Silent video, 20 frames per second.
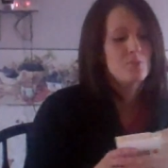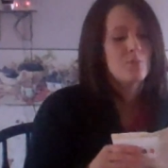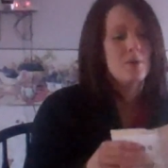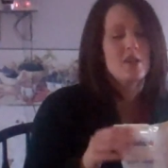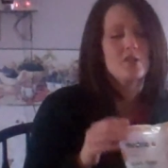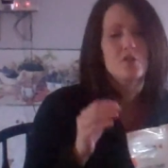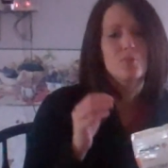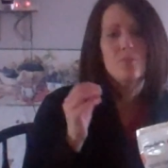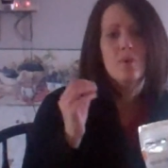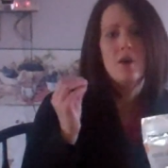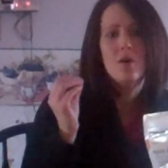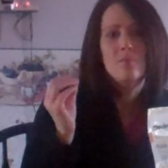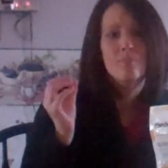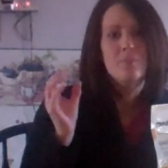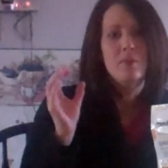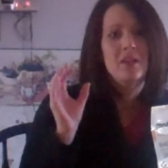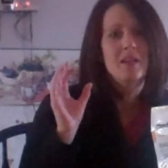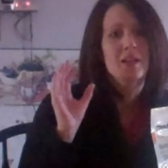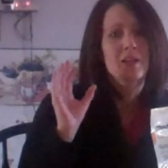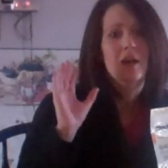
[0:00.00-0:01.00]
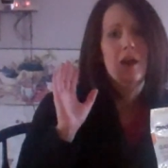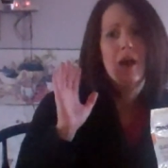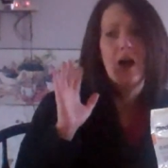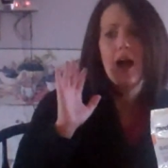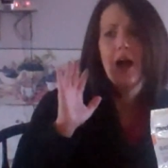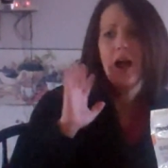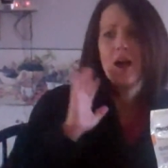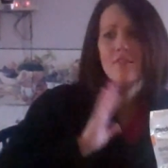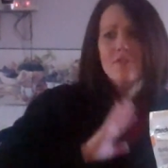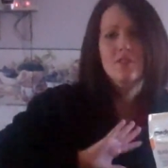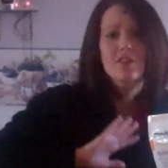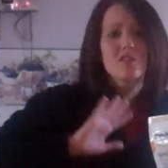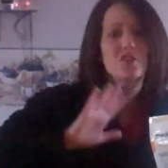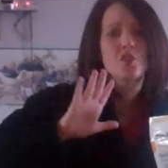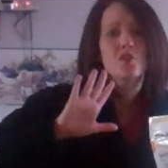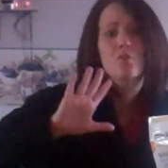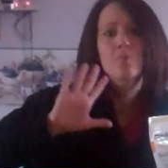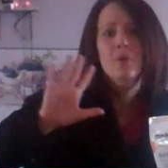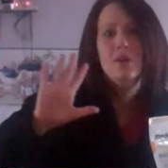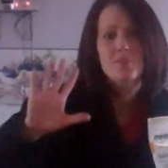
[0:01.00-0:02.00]
Breast pumping, every
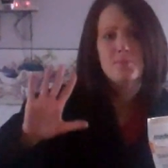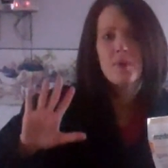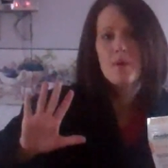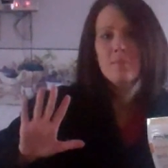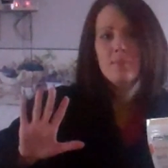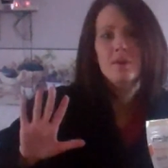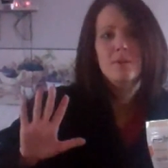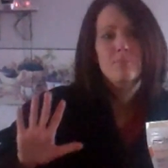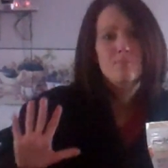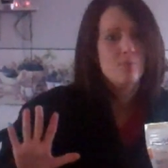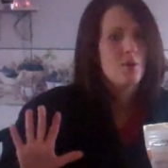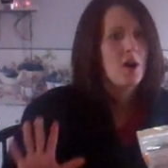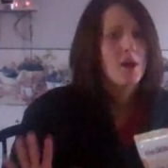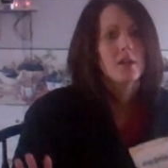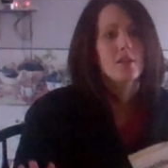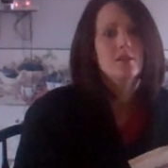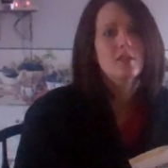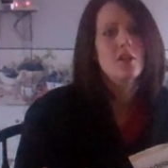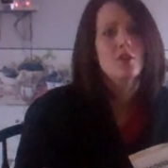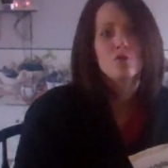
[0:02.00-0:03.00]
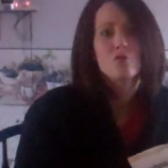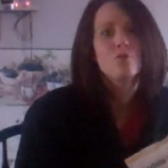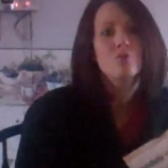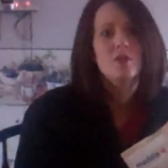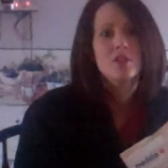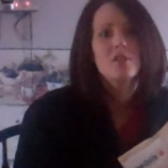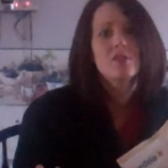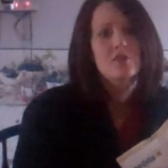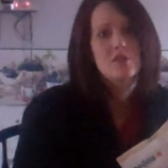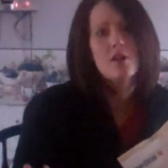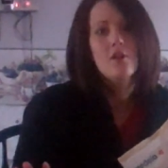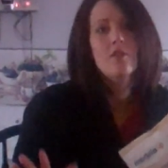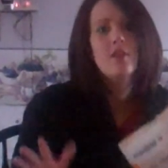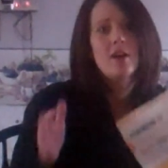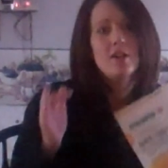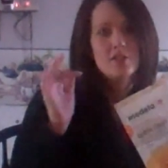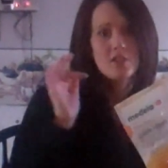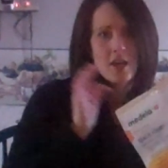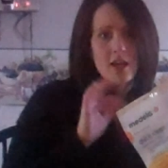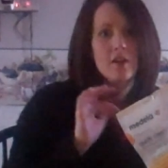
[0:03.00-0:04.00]
single breast pumping product that you need to
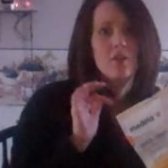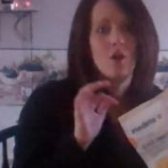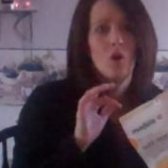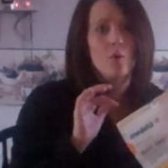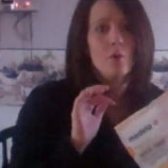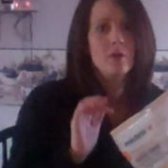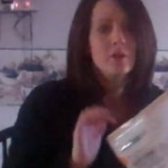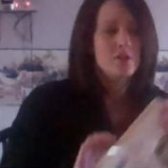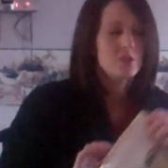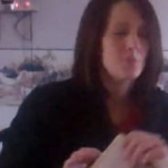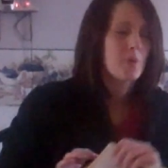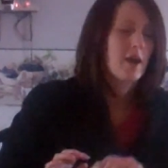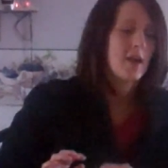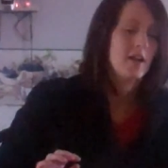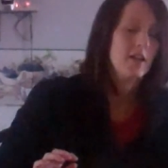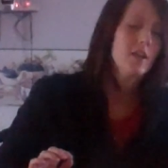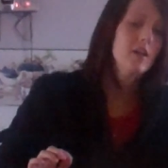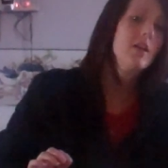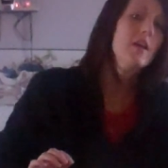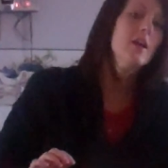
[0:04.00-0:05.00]
sterilize can go in this bag.